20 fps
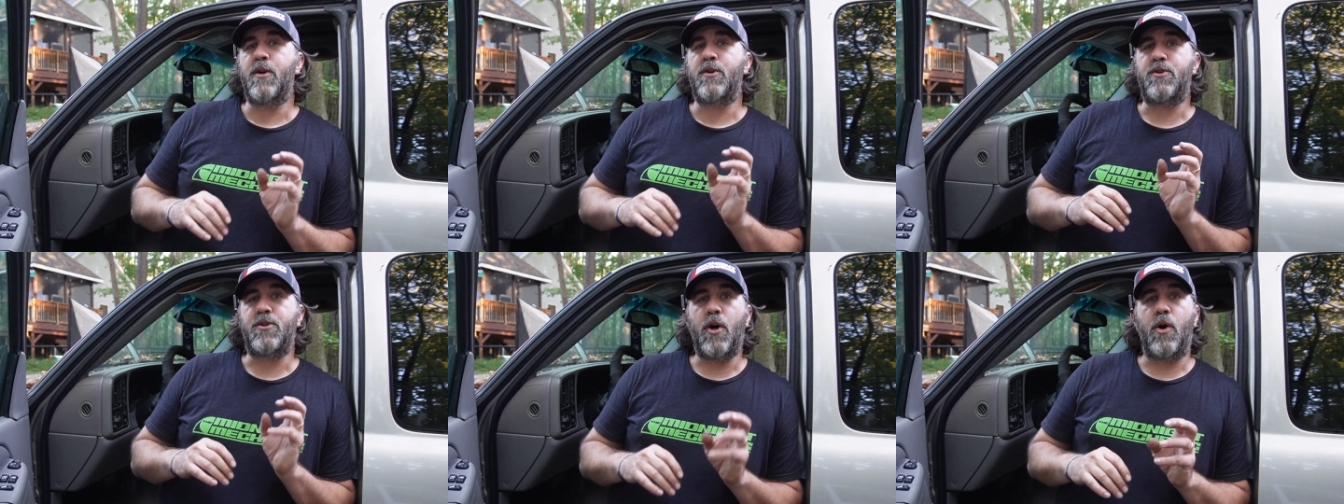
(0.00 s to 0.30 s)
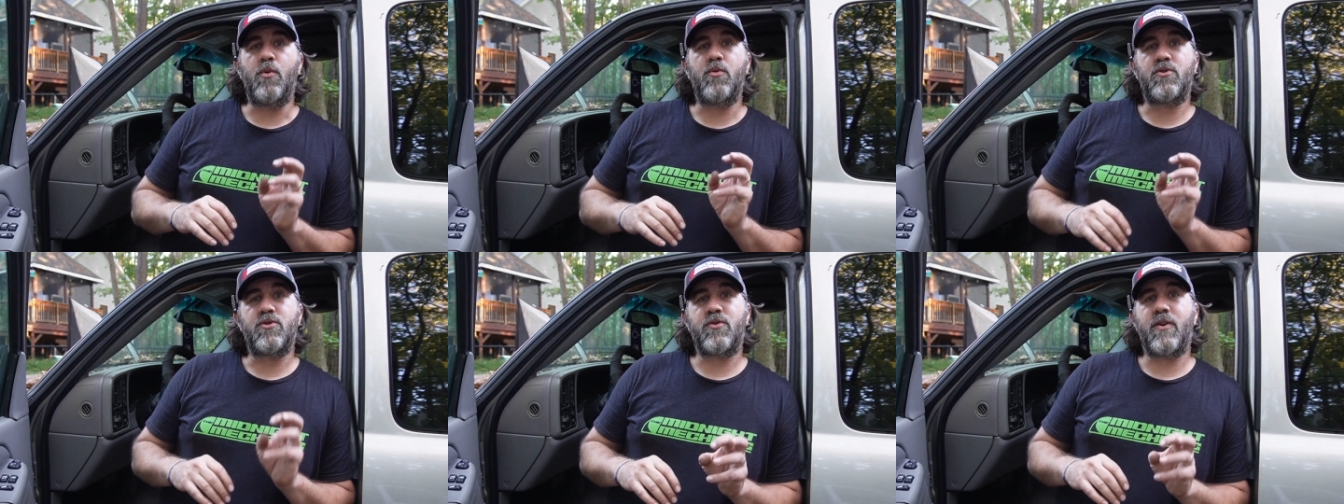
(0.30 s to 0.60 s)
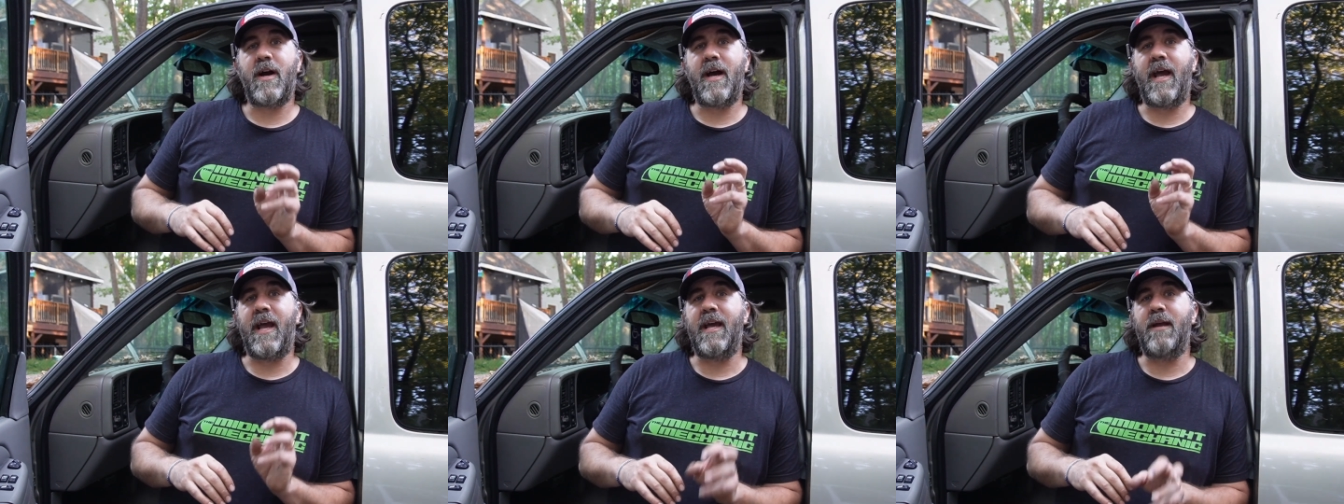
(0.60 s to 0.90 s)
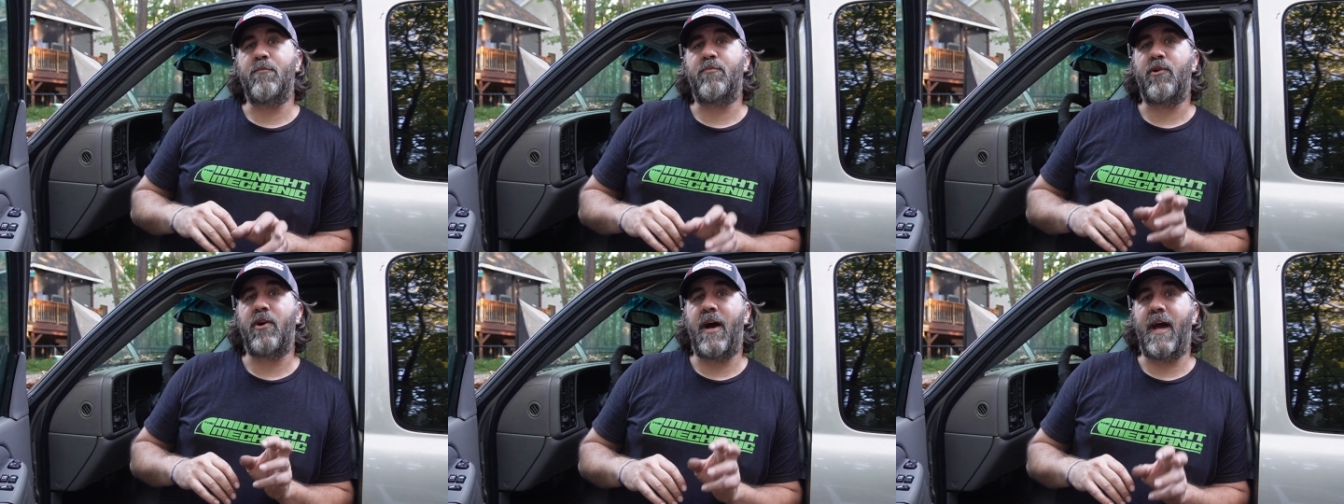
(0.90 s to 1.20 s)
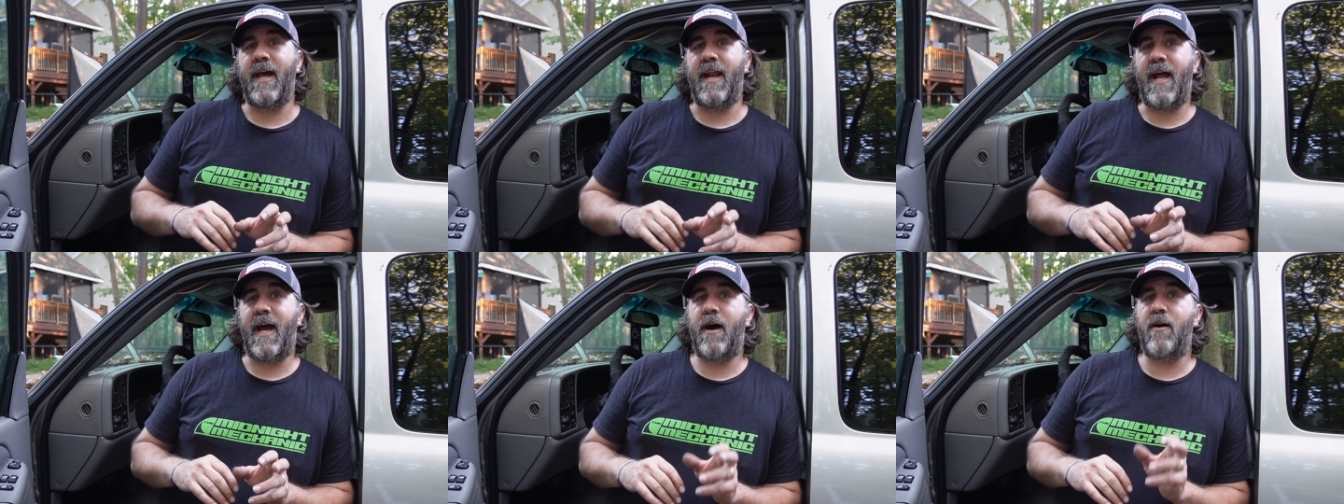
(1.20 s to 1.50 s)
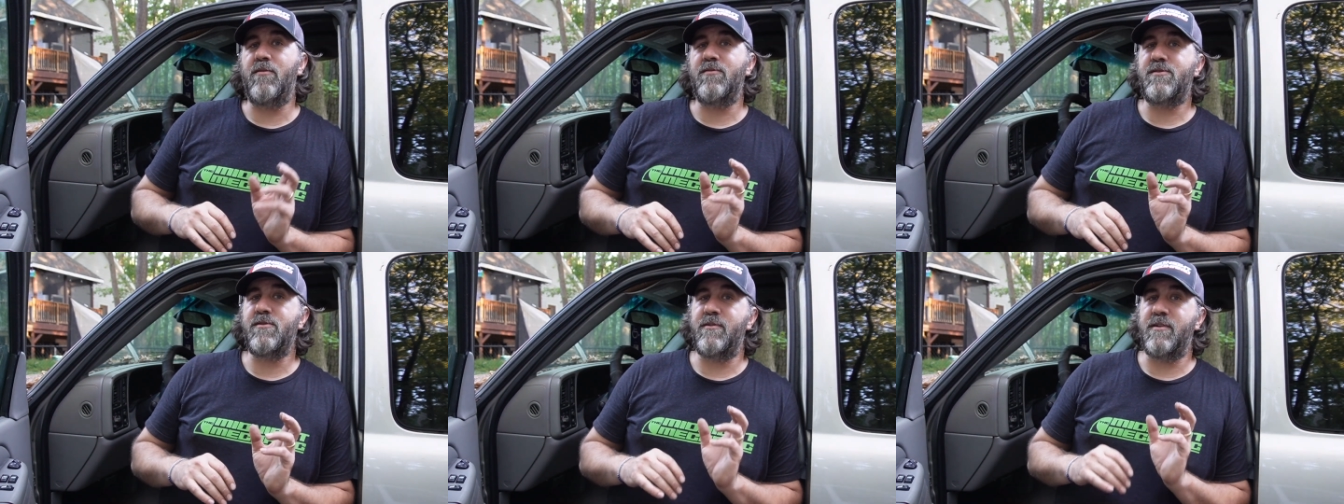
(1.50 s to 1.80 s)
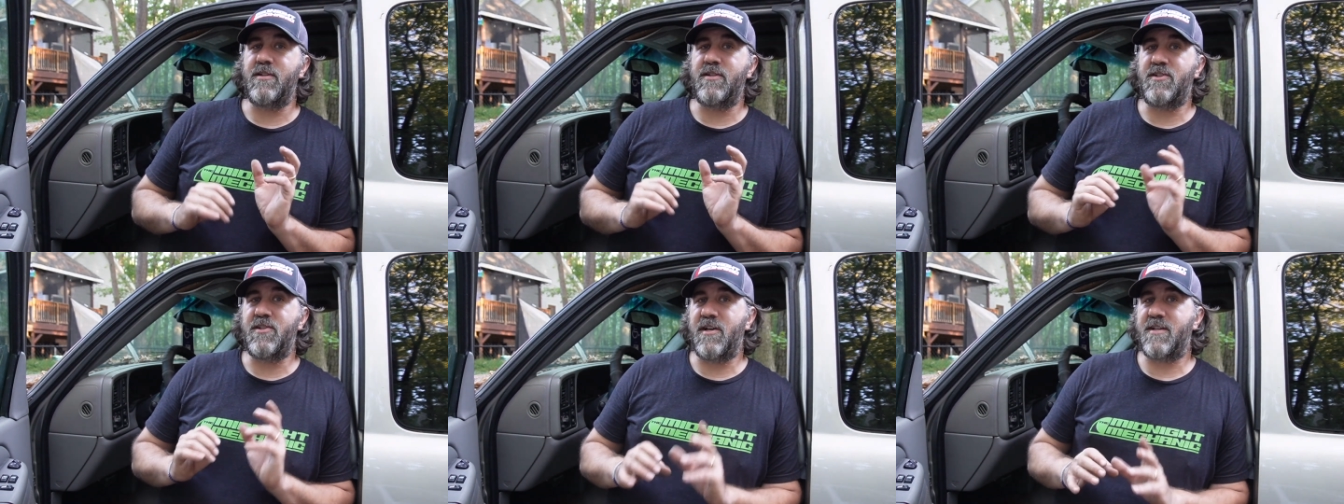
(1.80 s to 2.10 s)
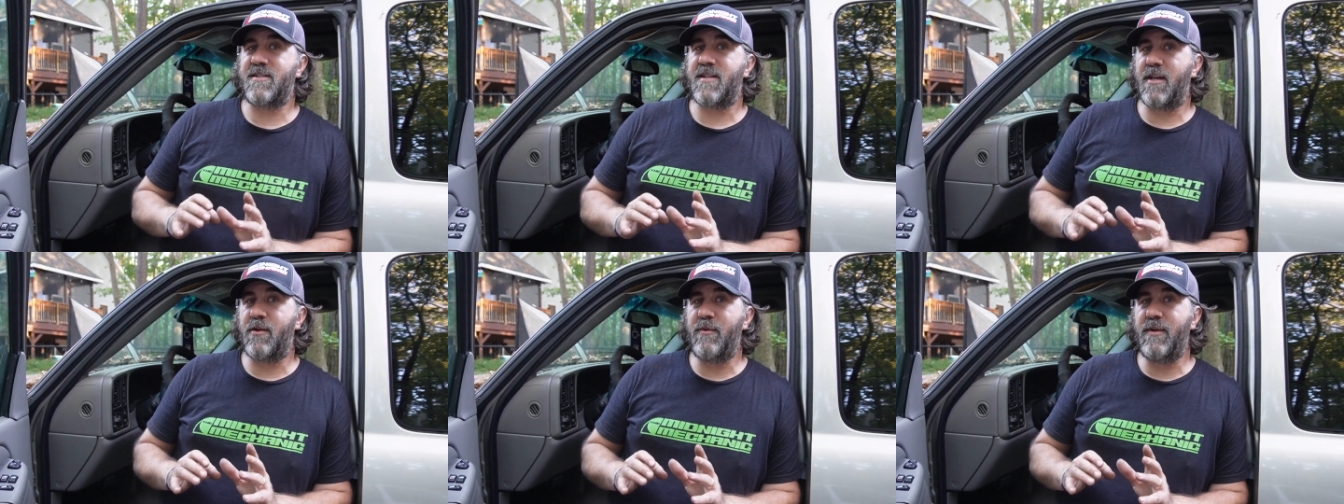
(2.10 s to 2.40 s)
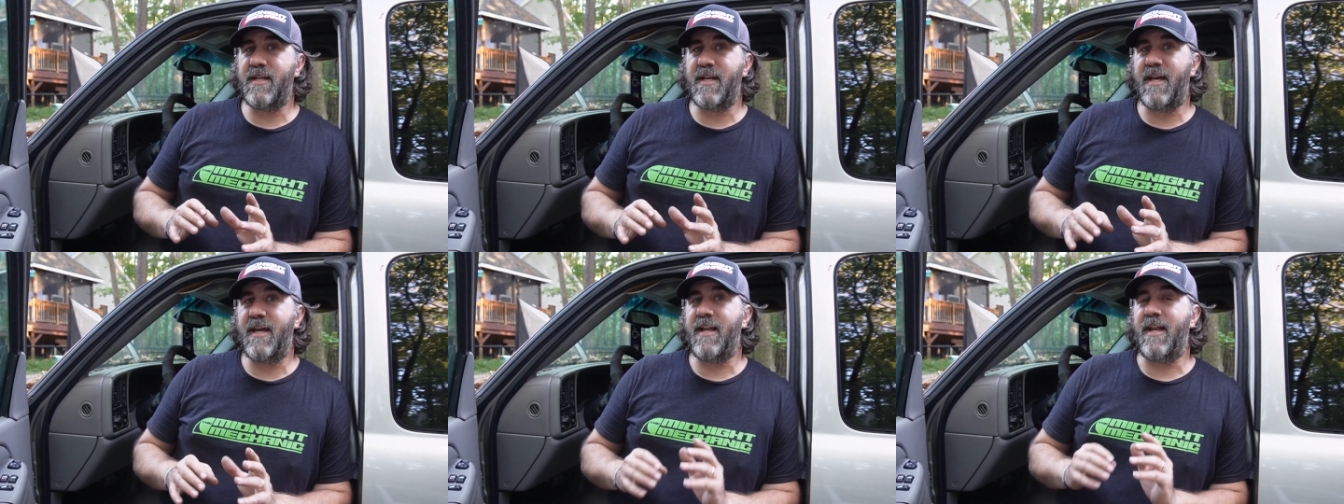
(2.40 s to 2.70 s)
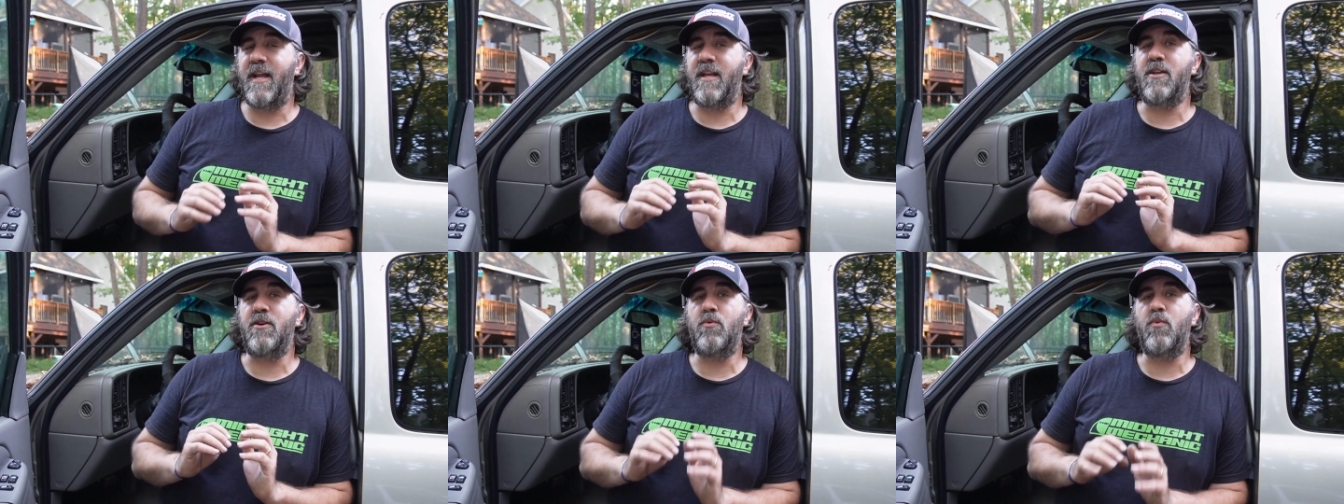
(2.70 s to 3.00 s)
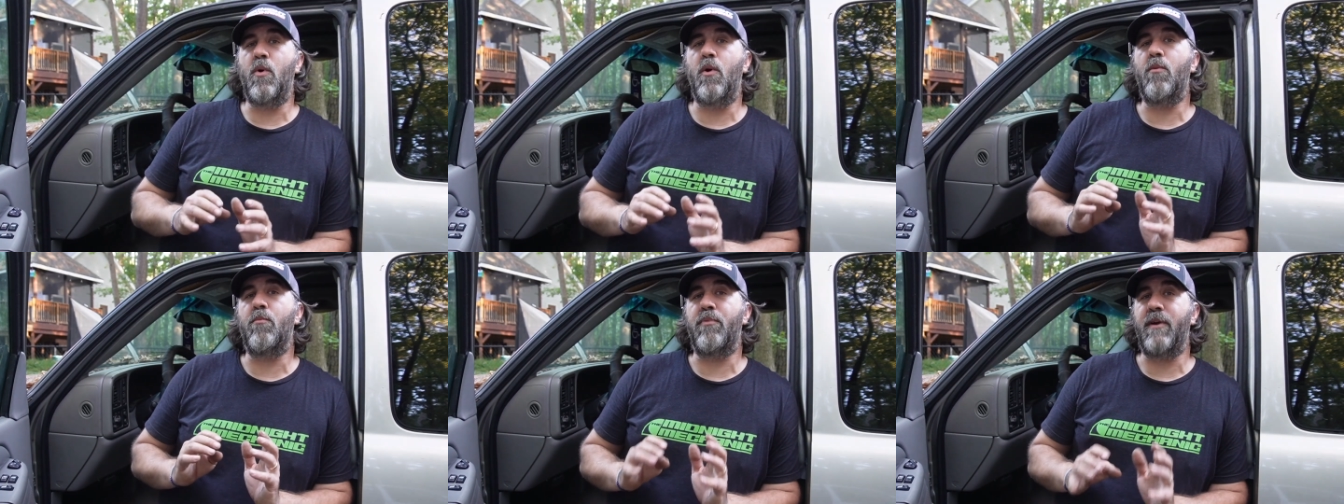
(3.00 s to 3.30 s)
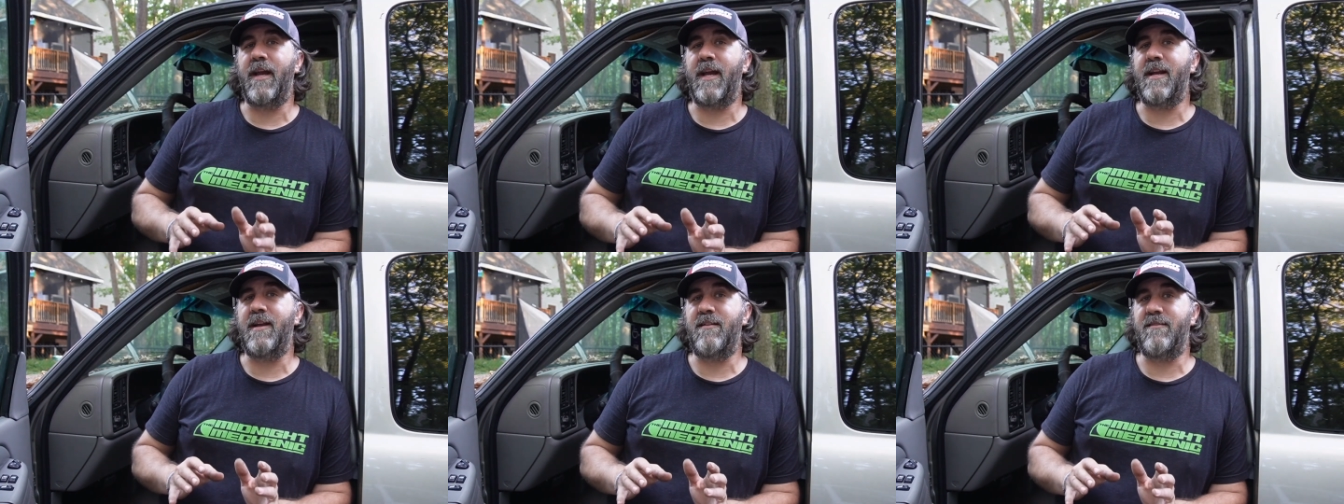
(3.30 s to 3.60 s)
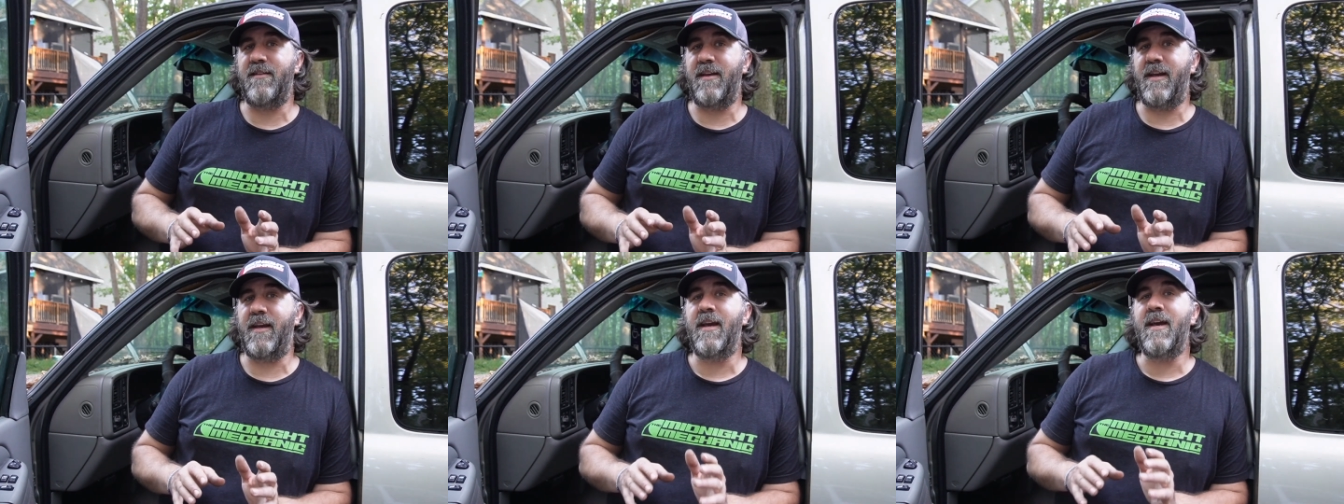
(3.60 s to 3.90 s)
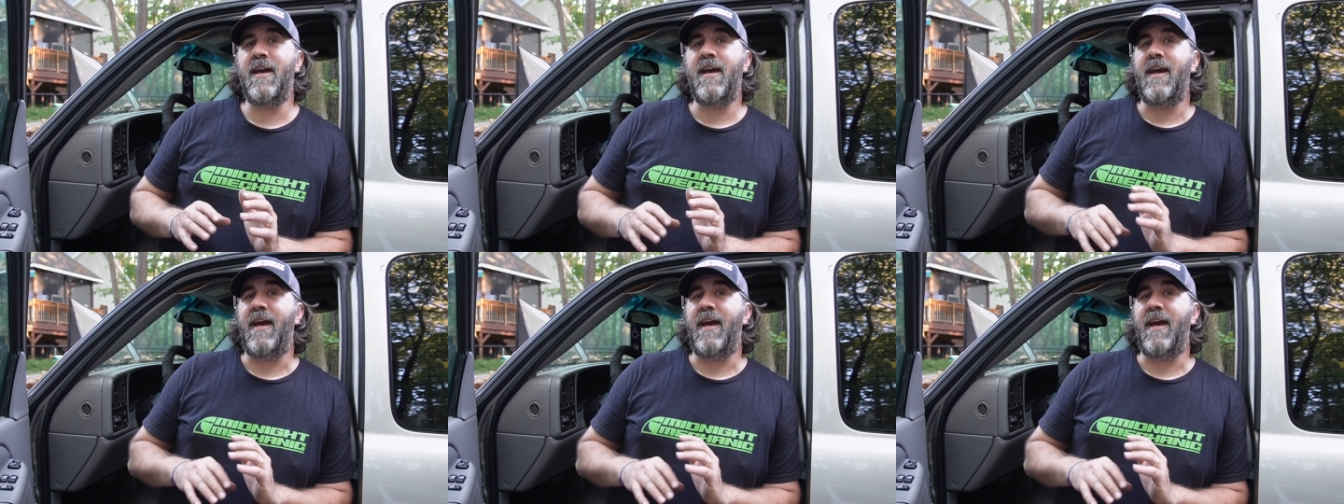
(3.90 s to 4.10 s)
Don't try and pry it out. Do it just like we did and you won't break anything,